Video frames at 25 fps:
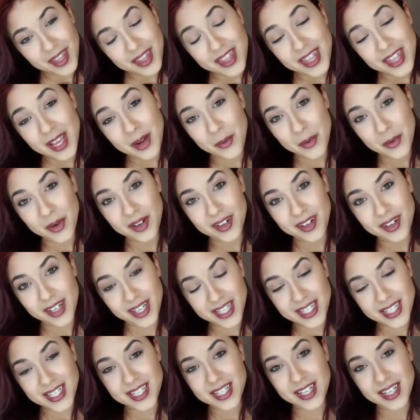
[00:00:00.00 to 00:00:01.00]
They were
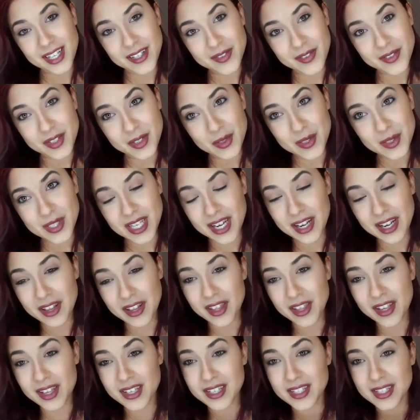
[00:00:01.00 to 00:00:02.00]
nice enough to send
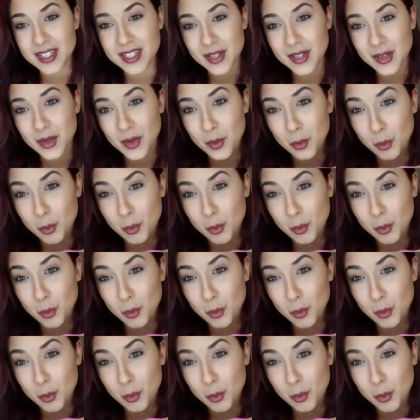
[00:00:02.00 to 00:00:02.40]
this.